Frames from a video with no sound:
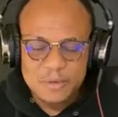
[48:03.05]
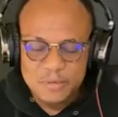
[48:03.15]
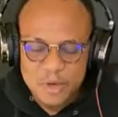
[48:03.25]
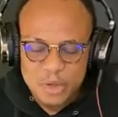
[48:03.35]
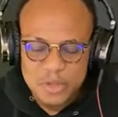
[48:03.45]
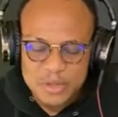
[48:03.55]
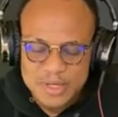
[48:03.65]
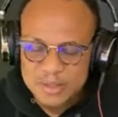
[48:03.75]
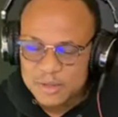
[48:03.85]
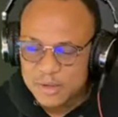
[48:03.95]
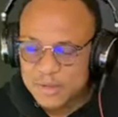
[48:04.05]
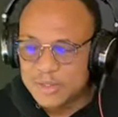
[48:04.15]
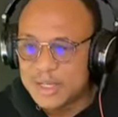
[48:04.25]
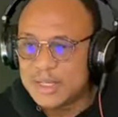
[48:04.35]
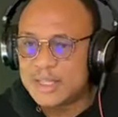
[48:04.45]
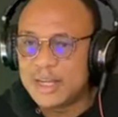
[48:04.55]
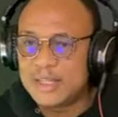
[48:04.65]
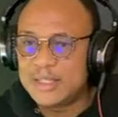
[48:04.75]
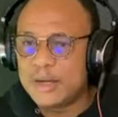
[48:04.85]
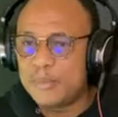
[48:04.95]
the gift of utterance does
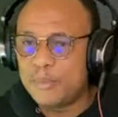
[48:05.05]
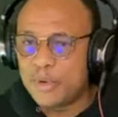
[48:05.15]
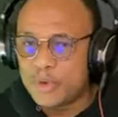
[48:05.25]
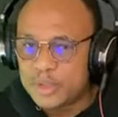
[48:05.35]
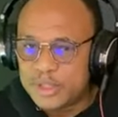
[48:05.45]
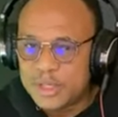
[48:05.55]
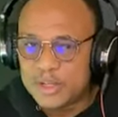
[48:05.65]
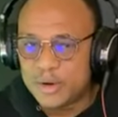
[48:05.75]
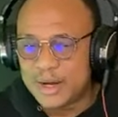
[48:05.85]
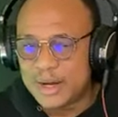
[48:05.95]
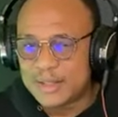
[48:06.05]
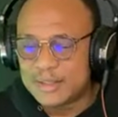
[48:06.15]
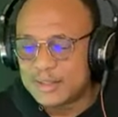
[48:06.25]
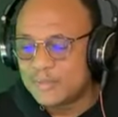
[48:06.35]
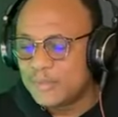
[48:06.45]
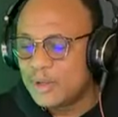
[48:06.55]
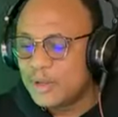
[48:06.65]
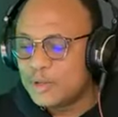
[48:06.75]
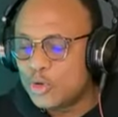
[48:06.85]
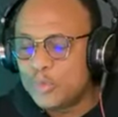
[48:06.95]
is that it emboldens your heart
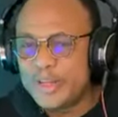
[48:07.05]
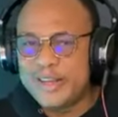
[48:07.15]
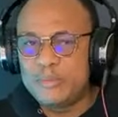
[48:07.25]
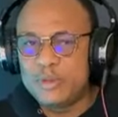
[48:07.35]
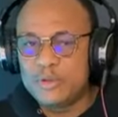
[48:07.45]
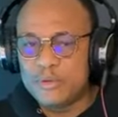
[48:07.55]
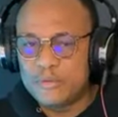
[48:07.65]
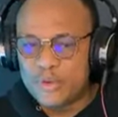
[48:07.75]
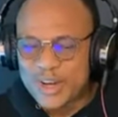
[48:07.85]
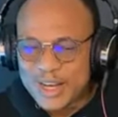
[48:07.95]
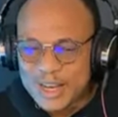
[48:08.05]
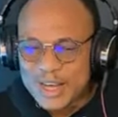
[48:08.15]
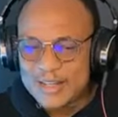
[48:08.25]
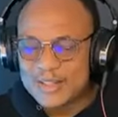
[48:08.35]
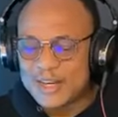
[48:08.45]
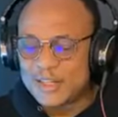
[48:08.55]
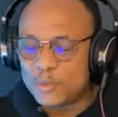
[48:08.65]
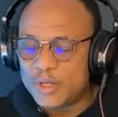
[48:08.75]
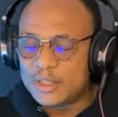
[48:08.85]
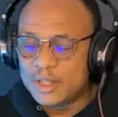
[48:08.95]
to be able to vocalize
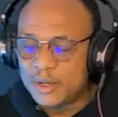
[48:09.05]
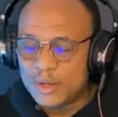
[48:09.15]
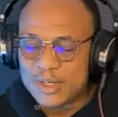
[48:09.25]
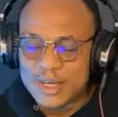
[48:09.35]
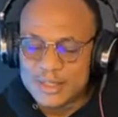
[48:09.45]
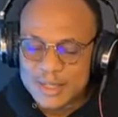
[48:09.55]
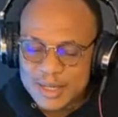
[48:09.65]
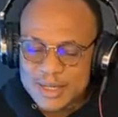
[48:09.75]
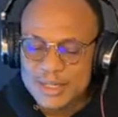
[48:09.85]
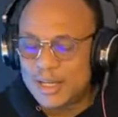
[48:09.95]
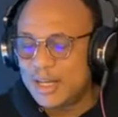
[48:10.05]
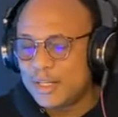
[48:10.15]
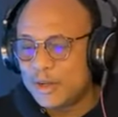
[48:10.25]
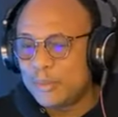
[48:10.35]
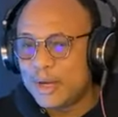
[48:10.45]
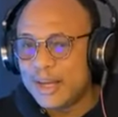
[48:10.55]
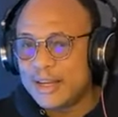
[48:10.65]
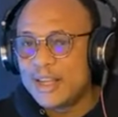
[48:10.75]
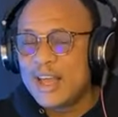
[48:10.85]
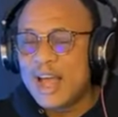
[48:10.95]
that which the Lord has laid in your
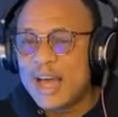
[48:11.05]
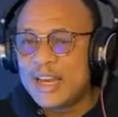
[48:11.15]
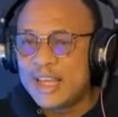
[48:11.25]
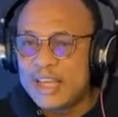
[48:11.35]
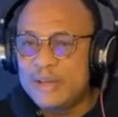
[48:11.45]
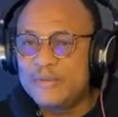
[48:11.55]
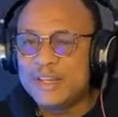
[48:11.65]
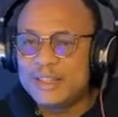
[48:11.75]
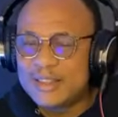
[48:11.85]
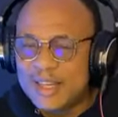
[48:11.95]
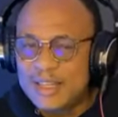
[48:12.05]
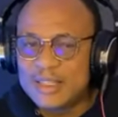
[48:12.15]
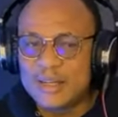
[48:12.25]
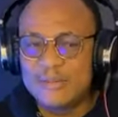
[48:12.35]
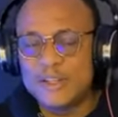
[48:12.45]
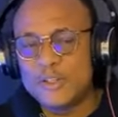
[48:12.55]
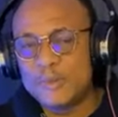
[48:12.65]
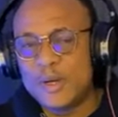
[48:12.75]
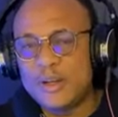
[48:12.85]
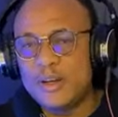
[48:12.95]
mind. And if the things
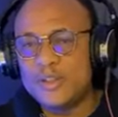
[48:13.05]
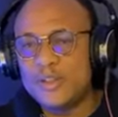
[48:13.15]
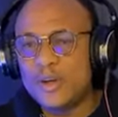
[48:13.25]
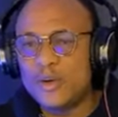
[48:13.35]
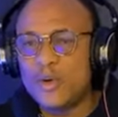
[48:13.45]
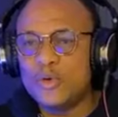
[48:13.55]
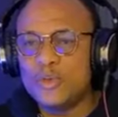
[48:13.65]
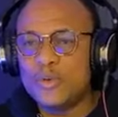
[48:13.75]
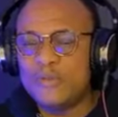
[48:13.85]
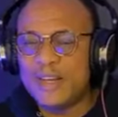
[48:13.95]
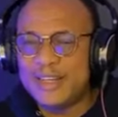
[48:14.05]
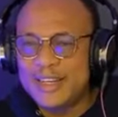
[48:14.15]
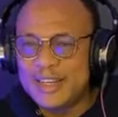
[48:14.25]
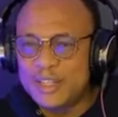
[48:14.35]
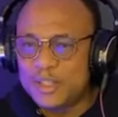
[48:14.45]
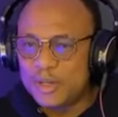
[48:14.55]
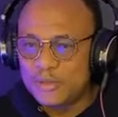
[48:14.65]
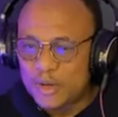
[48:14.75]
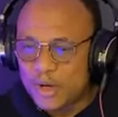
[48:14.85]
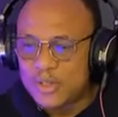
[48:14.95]
of the Spirit does not go through
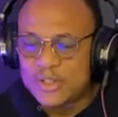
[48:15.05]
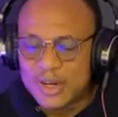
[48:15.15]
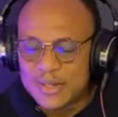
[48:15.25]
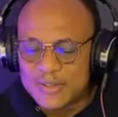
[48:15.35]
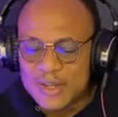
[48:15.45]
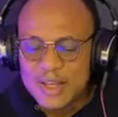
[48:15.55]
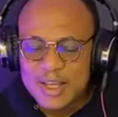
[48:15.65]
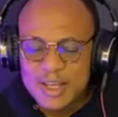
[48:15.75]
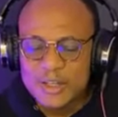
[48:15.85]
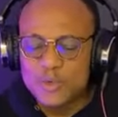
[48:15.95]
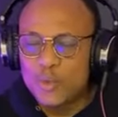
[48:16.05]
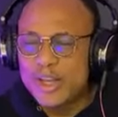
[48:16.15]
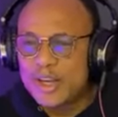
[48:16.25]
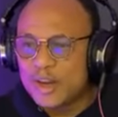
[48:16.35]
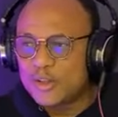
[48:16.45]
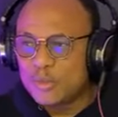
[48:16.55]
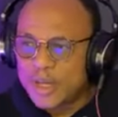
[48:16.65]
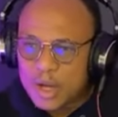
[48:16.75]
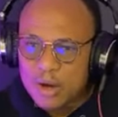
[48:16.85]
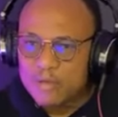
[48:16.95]
validation of utterance, it will
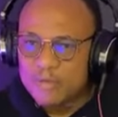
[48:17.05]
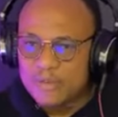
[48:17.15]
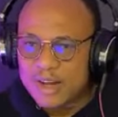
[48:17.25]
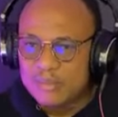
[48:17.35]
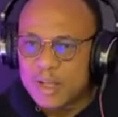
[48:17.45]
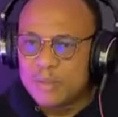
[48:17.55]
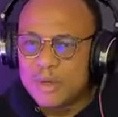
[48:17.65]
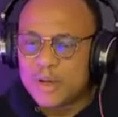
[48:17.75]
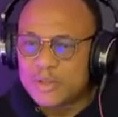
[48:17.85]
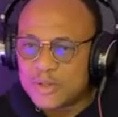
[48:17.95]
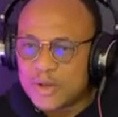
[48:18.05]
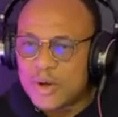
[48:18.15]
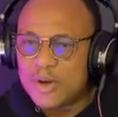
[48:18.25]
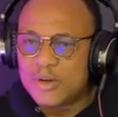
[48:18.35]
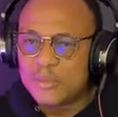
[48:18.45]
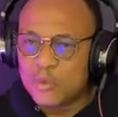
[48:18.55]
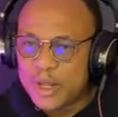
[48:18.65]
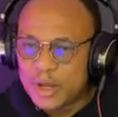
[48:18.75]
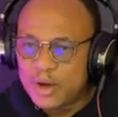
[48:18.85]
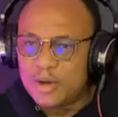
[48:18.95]
not be confirmed because God
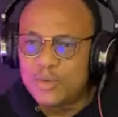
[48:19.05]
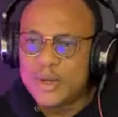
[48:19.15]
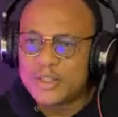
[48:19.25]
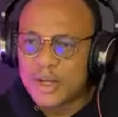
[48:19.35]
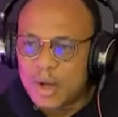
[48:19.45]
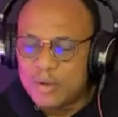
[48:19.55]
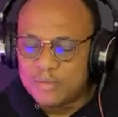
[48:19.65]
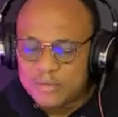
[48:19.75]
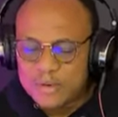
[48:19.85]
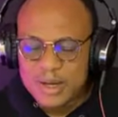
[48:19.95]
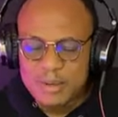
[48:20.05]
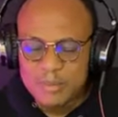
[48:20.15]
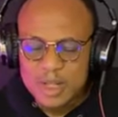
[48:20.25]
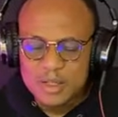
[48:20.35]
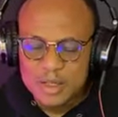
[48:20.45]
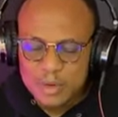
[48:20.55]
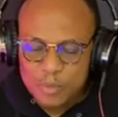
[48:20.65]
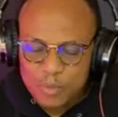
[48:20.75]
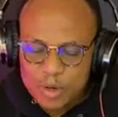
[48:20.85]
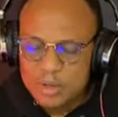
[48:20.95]
will always confirm
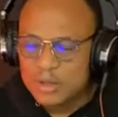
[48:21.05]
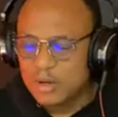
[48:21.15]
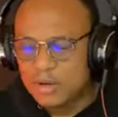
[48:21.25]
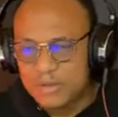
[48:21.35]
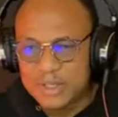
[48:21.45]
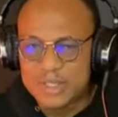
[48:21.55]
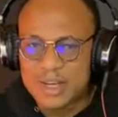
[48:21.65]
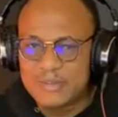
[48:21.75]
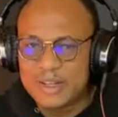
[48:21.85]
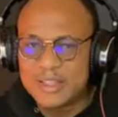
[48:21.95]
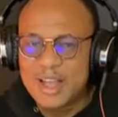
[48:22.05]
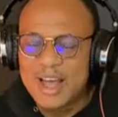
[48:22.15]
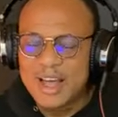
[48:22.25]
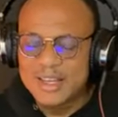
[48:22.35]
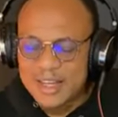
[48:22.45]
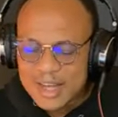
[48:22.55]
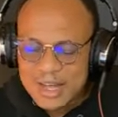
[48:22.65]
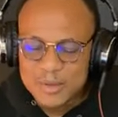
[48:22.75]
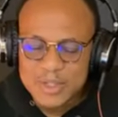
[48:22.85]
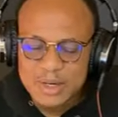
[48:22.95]
the word of his servant and
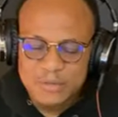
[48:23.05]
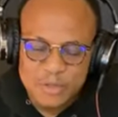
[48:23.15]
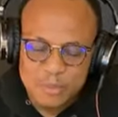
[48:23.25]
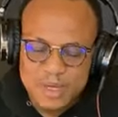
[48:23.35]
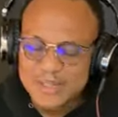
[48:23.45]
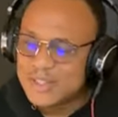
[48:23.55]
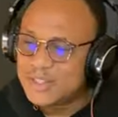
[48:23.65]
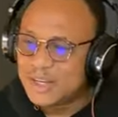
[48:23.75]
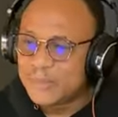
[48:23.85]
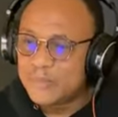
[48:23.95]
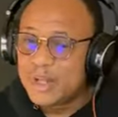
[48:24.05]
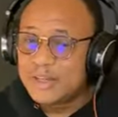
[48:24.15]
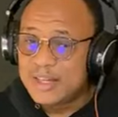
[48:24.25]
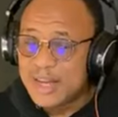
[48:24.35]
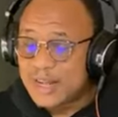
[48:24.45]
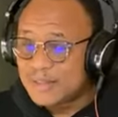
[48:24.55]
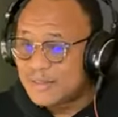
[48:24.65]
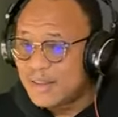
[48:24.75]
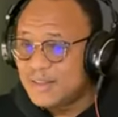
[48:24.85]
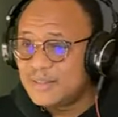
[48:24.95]
the counsel of his messenger.
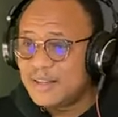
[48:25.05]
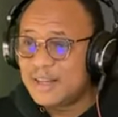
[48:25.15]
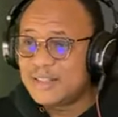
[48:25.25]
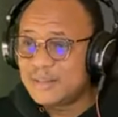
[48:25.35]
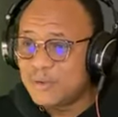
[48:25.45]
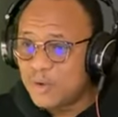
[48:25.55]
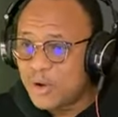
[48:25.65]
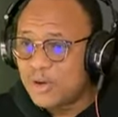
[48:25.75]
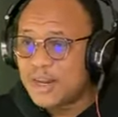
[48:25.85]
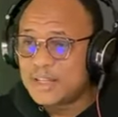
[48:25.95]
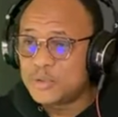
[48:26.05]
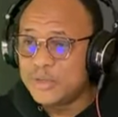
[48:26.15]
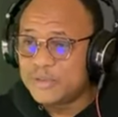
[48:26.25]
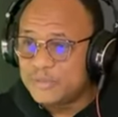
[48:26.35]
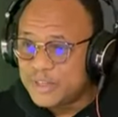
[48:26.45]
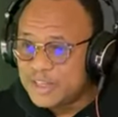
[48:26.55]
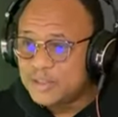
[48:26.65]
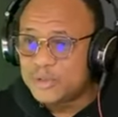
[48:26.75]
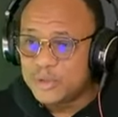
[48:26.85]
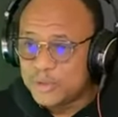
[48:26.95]
There are things that God has
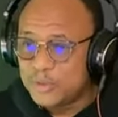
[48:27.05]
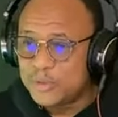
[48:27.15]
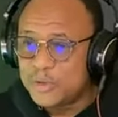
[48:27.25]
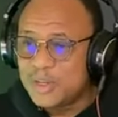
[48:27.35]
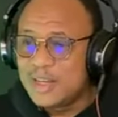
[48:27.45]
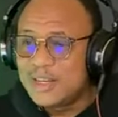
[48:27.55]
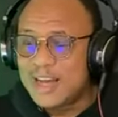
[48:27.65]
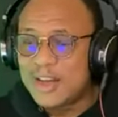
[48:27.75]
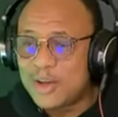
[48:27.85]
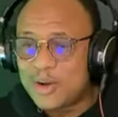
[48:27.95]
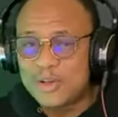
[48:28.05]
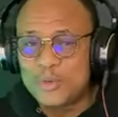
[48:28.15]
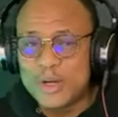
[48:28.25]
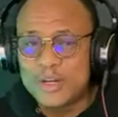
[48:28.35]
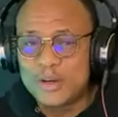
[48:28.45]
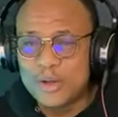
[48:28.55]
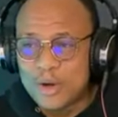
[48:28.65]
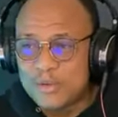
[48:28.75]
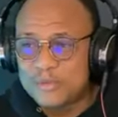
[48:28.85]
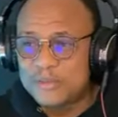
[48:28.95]
revealed to you that God will
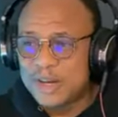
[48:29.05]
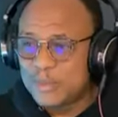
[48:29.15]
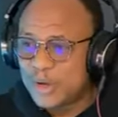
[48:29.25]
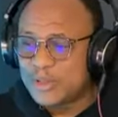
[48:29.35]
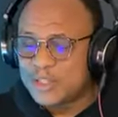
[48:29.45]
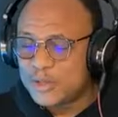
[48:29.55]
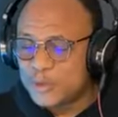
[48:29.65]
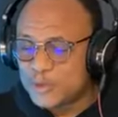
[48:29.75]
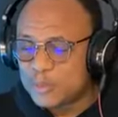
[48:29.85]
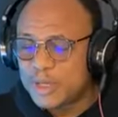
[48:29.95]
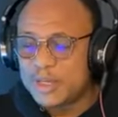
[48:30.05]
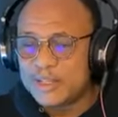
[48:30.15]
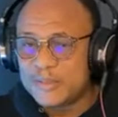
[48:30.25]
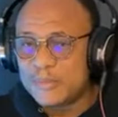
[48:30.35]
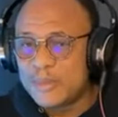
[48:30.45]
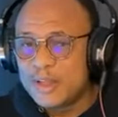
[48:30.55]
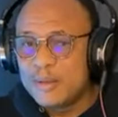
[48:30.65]
not confirm until you speak it.